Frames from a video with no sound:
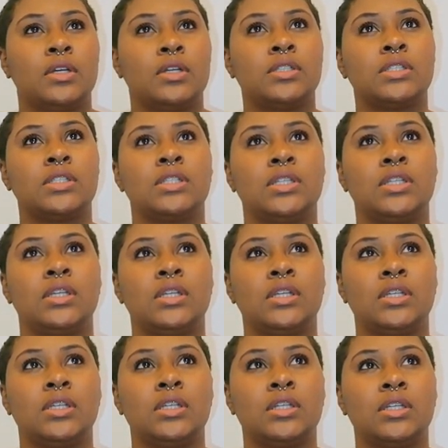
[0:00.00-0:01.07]

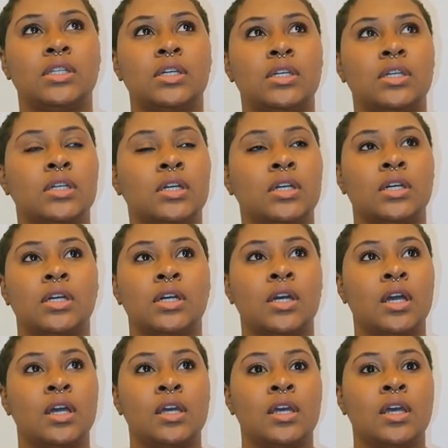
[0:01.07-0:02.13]
she
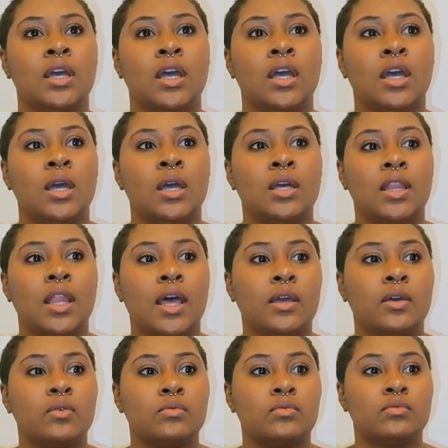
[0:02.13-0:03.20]

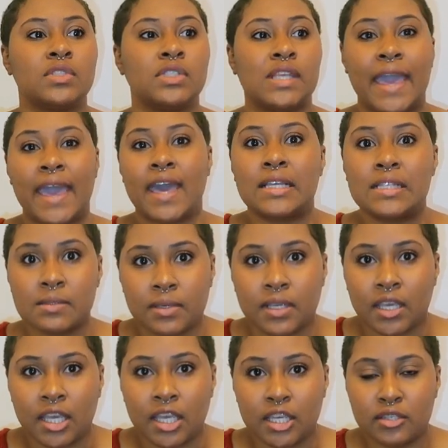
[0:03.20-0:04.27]
like was
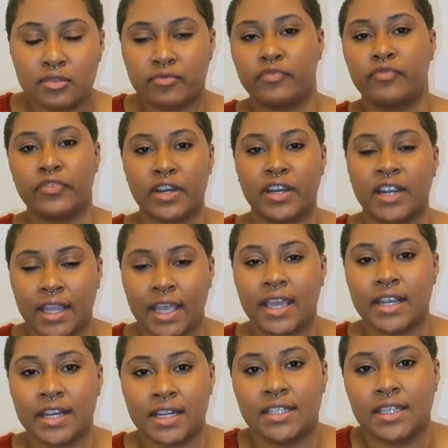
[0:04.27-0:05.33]
gasping for
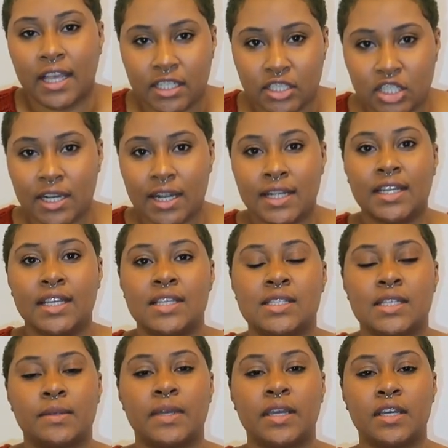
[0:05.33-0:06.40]
air, like trying to get
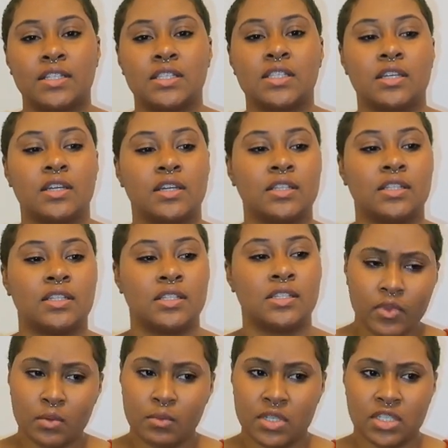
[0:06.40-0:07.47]
some air into her
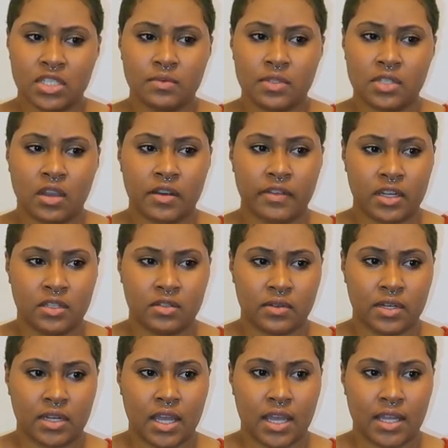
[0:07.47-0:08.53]
lungs, but she was already
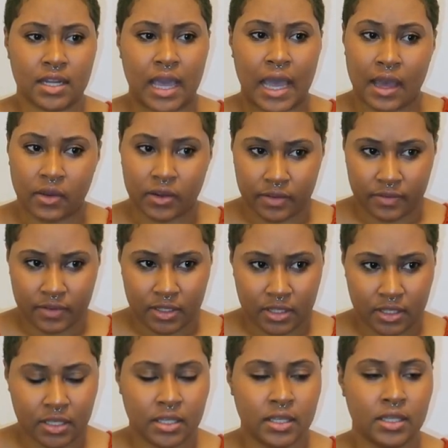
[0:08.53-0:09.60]
sort of kind of out of
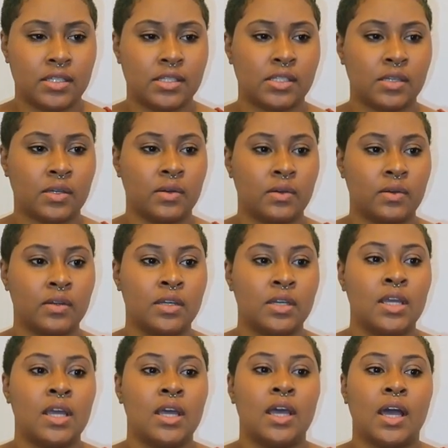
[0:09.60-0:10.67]
it. So
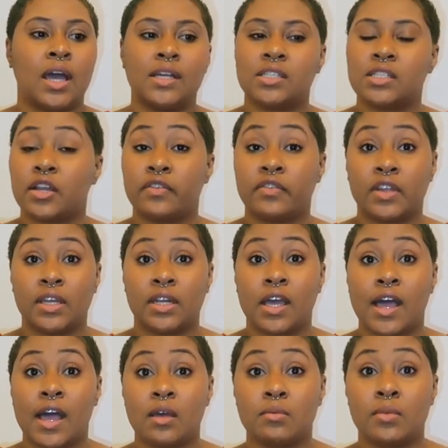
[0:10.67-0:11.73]
I started freaking
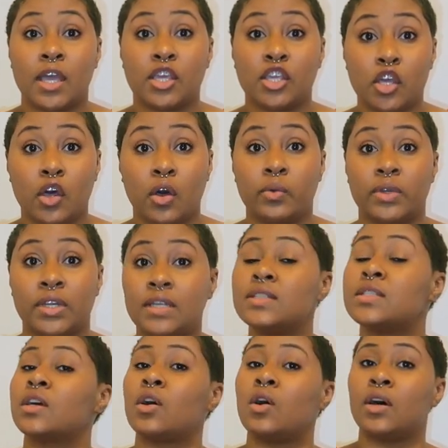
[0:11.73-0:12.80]
out. I'm like, yo, we
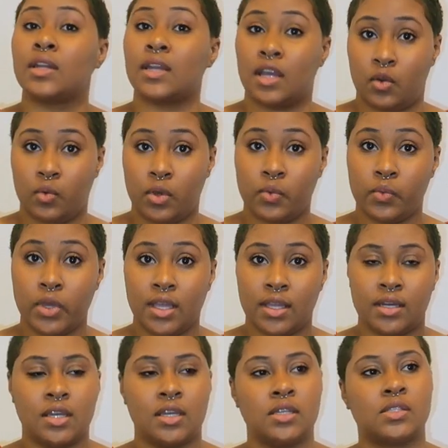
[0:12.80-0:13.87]
need to call 911.
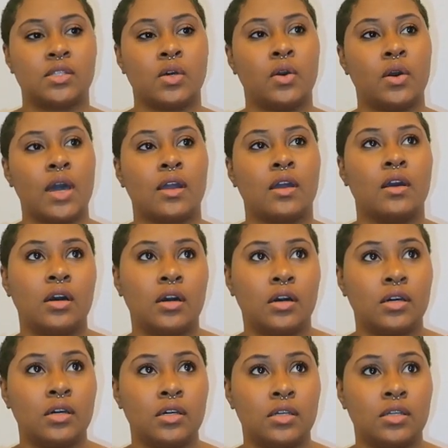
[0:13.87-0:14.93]
So I
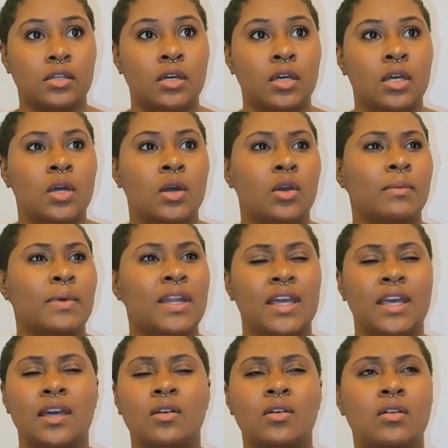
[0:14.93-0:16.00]
called, or my
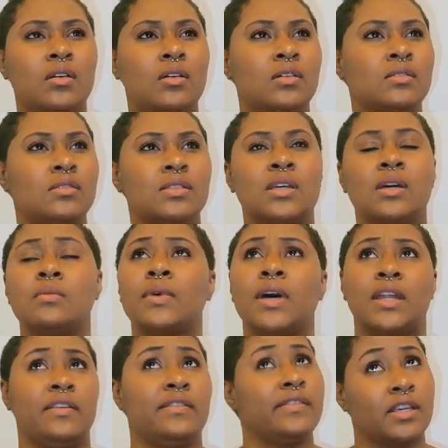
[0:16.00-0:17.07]
dad called,
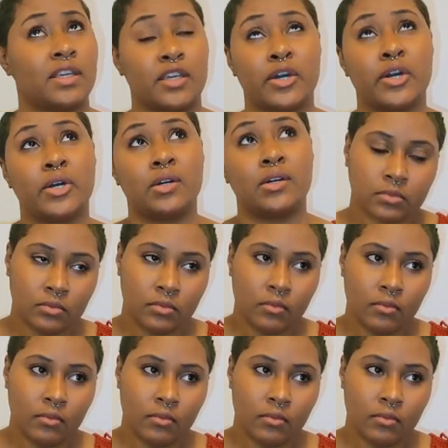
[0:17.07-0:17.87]
somebody fucking called.